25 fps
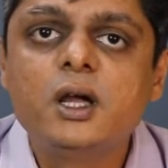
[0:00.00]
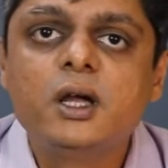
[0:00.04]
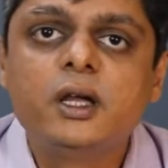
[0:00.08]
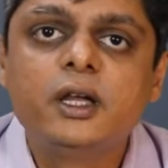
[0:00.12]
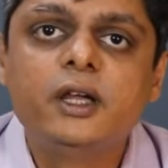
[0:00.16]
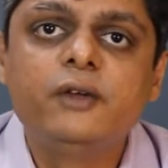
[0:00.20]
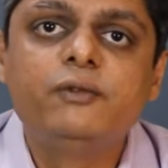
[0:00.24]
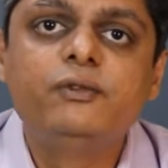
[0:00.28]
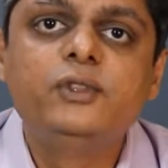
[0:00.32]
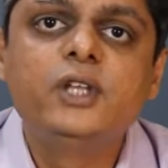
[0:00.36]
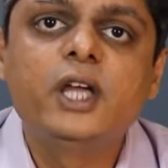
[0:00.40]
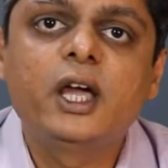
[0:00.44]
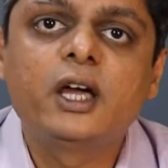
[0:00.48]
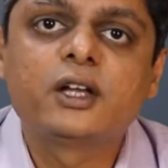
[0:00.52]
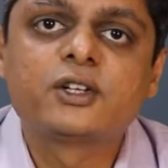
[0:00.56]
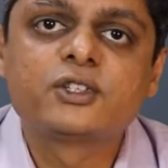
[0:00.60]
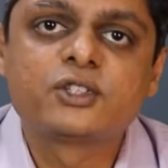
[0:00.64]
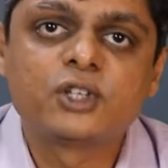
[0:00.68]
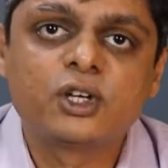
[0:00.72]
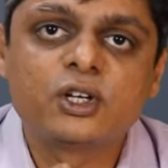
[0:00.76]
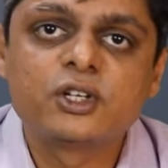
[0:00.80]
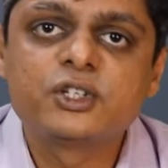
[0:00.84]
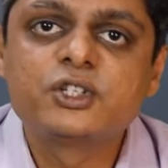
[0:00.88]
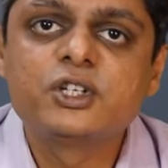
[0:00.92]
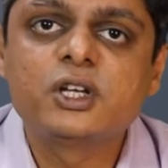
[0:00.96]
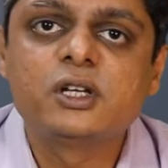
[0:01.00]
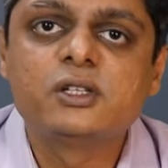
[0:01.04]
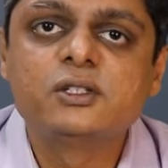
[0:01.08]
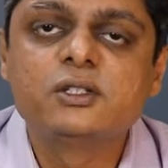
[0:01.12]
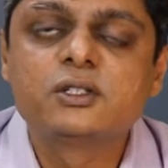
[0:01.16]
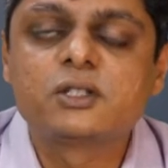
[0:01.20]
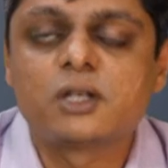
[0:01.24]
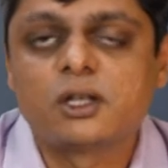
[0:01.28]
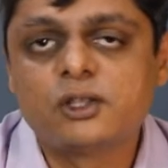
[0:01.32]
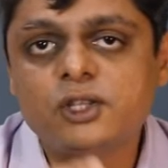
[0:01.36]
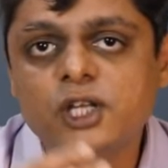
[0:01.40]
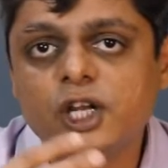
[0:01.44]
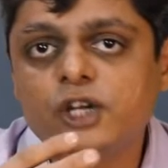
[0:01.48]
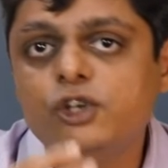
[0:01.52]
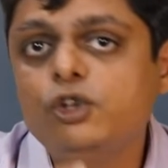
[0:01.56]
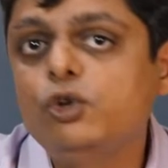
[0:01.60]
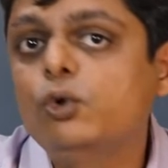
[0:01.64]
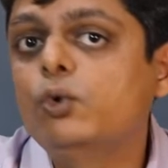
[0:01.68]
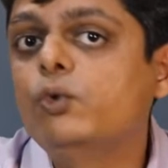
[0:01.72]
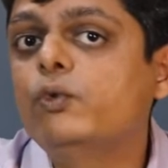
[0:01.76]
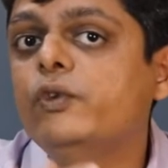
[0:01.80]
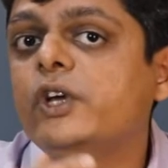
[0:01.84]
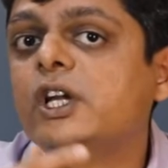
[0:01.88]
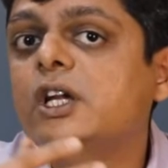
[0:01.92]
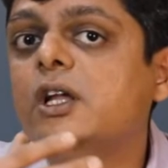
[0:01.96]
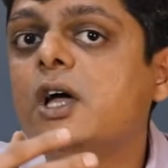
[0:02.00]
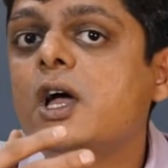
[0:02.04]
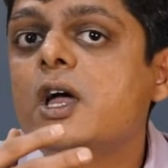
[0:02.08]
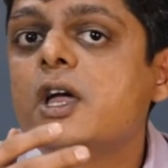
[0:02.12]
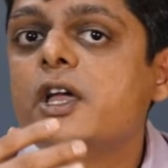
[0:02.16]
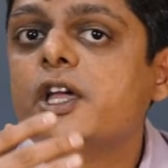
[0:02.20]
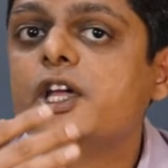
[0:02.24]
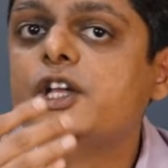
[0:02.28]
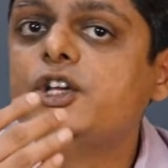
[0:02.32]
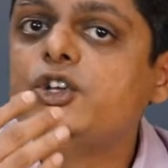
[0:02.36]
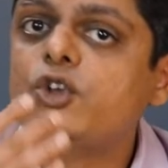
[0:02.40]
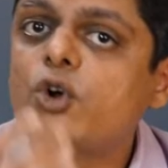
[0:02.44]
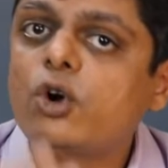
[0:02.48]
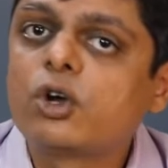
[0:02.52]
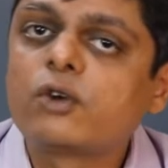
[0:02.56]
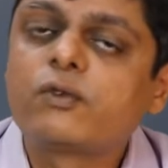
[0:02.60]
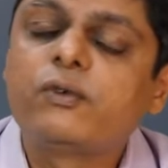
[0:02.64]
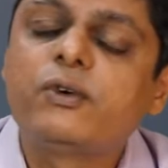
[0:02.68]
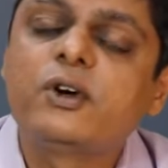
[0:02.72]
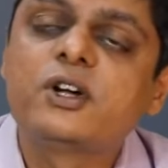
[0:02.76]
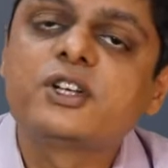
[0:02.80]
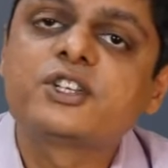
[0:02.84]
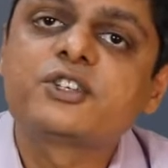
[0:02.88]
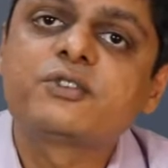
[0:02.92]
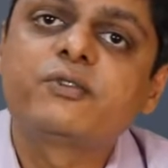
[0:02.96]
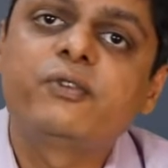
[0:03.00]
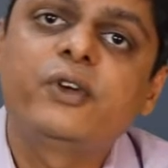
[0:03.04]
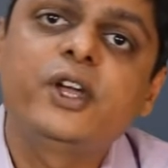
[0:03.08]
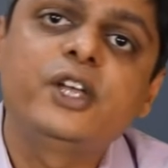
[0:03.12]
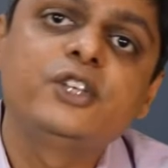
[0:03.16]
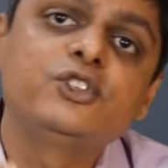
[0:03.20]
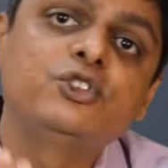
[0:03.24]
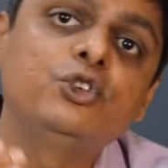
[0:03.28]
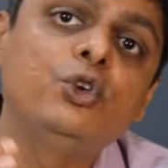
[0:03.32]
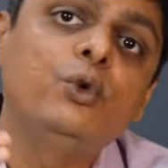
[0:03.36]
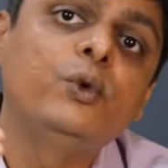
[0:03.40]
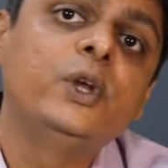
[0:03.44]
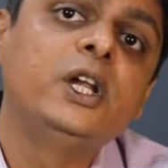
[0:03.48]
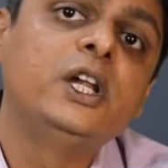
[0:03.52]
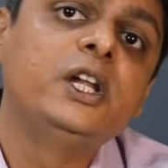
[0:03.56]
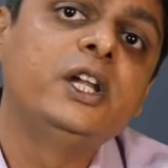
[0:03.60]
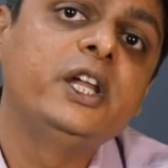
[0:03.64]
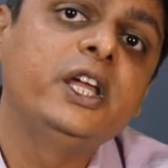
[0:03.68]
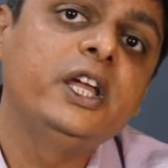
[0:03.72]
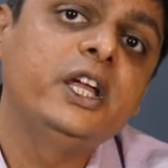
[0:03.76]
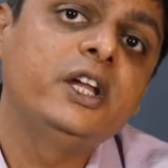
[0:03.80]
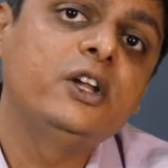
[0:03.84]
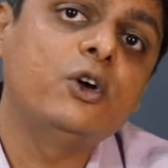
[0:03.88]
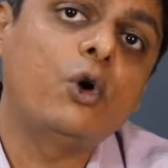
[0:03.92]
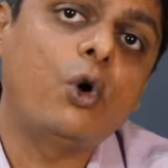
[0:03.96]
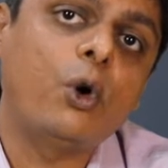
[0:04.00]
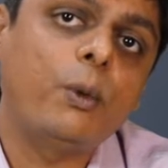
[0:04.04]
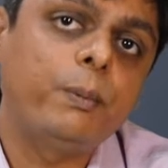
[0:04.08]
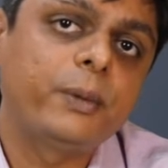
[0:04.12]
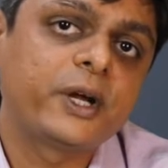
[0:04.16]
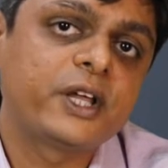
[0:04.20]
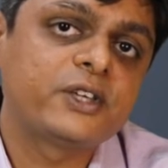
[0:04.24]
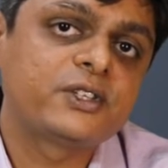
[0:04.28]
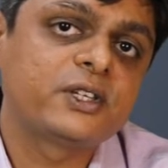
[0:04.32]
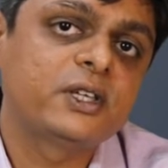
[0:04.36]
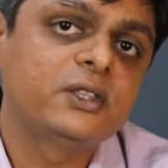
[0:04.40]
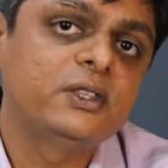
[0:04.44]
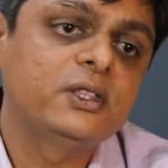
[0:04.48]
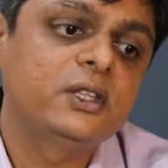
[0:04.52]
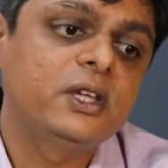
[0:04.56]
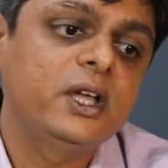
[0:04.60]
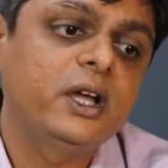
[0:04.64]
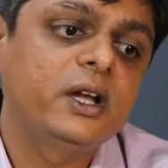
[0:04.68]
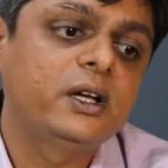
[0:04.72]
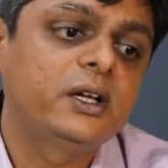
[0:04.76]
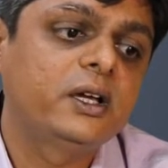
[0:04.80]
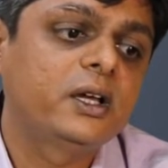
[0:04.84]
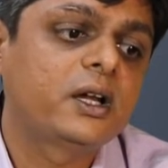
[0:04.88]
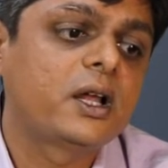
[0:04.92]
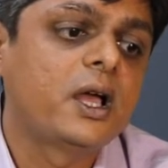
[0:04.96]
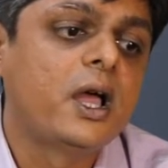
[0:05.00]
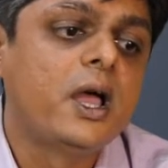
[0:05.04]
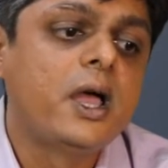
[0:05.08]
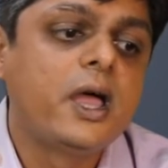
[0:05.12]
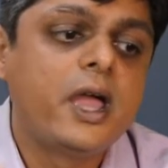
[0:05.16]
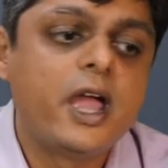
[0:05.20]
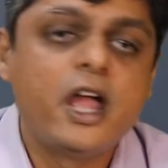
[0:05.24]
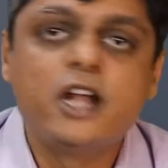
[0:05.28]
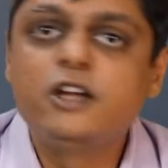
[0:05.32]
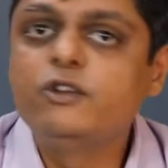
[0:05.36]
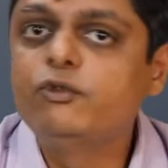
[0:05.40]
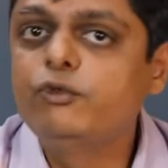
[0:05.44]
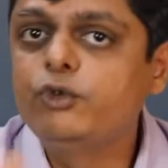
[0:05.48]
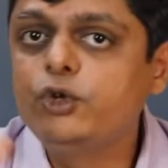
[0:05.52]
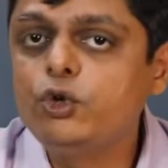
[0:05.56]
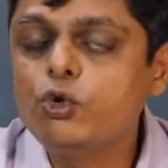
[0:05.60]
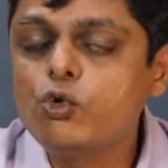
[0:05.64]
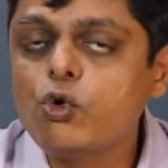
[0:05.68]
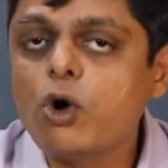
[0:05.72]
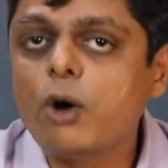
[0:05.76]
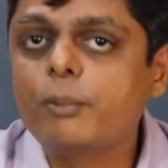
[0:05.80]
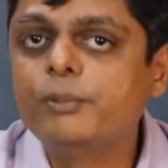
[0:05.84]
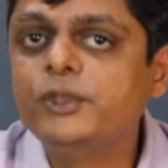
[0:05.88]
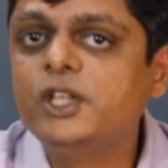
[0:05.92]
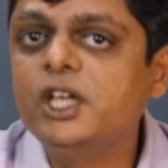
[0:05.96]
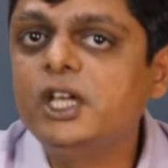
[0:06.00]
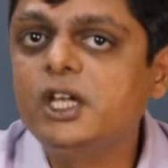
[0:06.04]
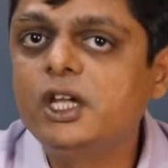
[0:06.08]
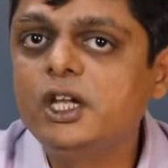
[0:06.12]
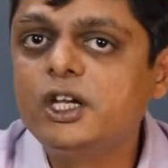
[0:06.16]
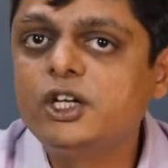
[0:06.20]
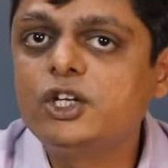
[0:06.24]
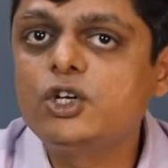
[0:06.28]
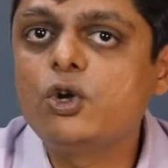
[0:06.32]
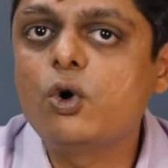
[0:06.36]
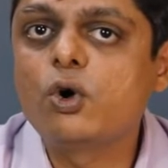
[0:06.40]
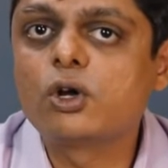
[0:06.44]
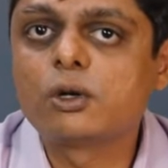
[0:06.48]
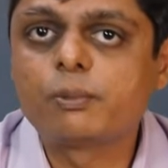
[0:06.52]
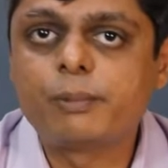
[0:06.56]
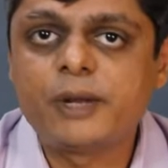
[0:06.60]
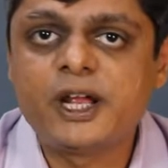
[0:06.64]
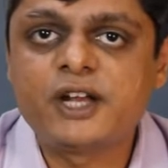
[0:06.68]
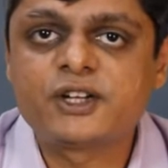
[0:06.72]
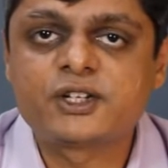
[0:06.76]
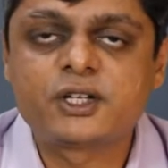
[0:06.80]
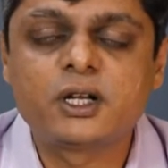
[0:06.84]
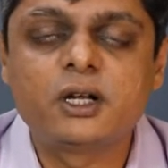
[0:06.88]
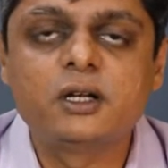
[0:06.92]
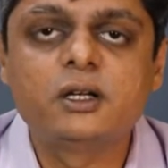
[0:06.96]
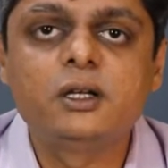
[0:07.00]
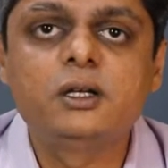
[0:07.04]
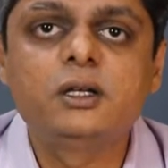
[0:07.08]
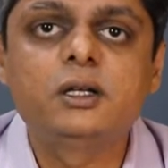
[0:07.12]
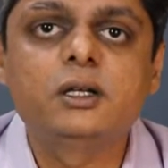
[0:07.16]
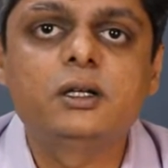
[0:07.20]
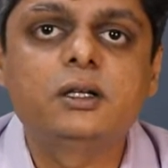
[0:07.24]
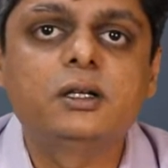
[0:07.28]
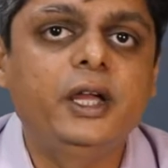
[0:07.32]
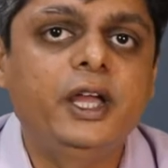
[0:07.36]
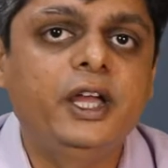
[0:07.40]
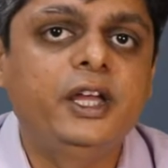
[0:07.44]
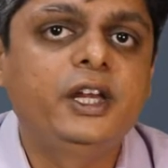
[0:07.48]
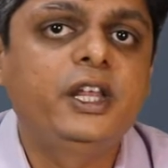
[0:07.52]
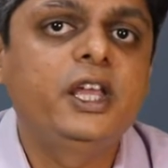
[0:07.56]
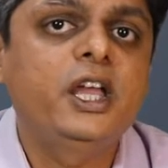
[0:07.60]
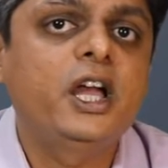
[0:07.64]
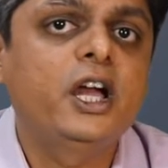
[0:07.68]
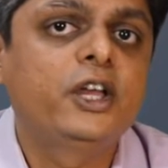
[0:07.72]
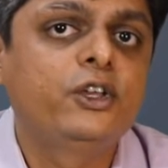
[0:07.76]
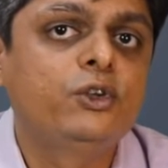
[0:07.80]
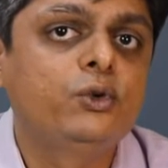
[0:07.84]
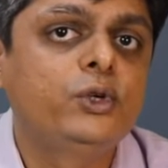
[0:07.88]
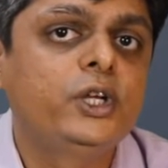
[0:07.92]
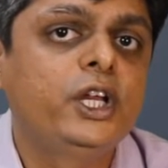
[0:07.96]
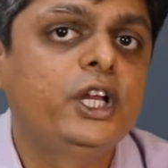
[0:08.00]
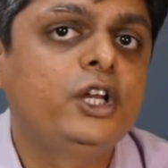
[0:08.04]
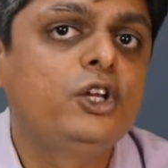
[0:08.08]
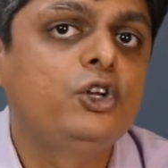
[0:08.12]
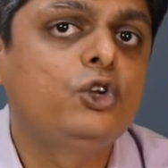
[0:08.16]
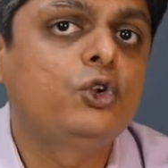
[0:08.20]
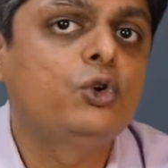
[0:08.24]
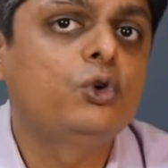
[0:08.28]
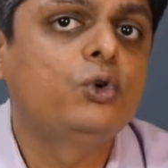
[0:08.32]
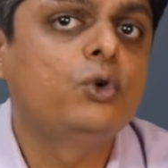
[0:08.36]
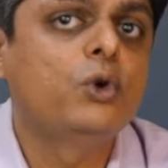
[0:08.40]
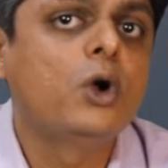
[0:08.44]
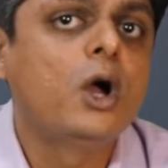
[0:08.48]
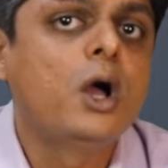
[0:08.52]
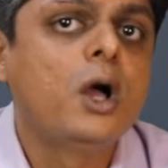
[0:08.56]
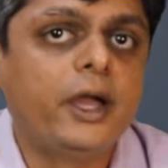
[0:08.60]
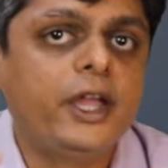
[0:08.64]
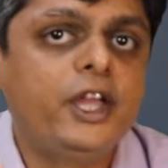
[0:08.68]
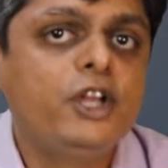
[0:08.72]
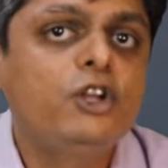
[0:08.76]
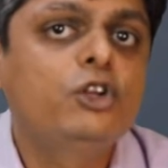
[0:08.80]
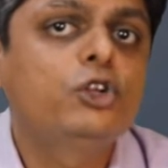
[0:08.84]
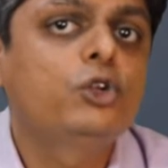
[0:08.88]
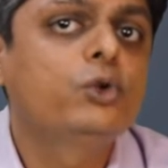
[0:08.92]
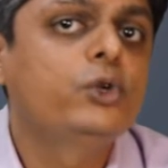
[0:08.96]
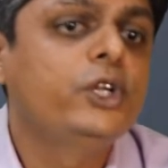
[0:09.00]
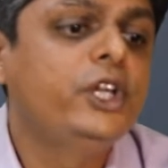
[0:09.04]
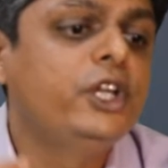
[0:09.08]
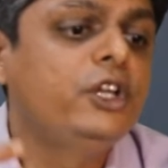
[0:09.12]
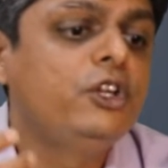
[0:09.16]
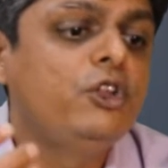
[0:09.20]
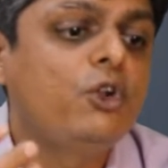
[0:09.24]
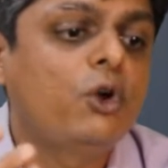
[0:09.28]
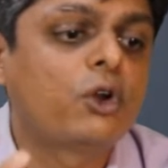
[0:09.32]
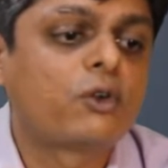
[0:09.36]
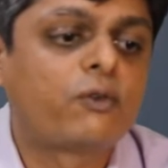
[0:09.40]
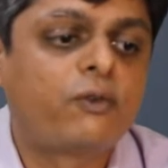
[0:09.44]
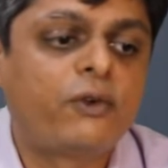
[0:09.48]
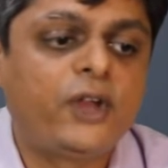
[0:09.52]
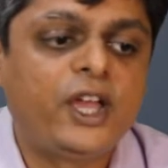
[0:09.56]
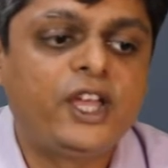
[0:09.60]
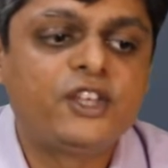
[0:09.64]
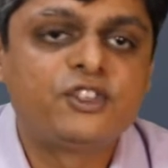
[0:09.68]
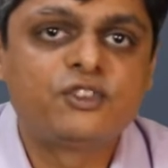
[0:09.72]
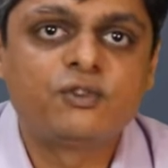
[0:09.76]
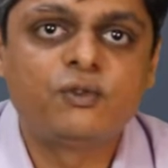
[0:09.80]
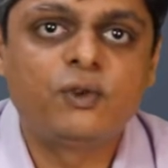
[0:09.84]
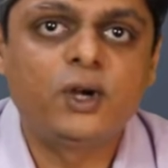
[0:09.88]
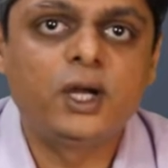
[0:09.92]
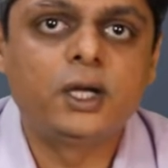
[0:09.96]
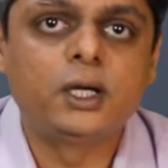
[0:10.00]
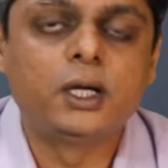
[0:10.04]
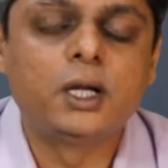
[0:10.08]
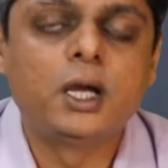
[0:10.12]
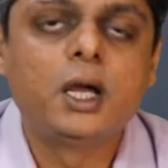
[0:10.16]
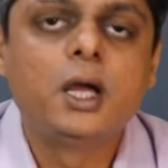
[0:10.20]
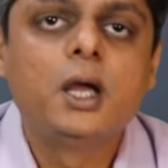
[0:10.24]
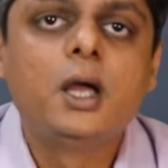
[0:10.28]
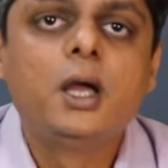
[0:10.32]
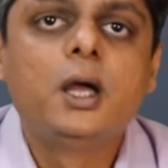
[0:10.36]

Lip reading: if they are surgeons, then you will, in your first phase, you will need operation theater and few of the indoor patient area you need to include in your phase 1.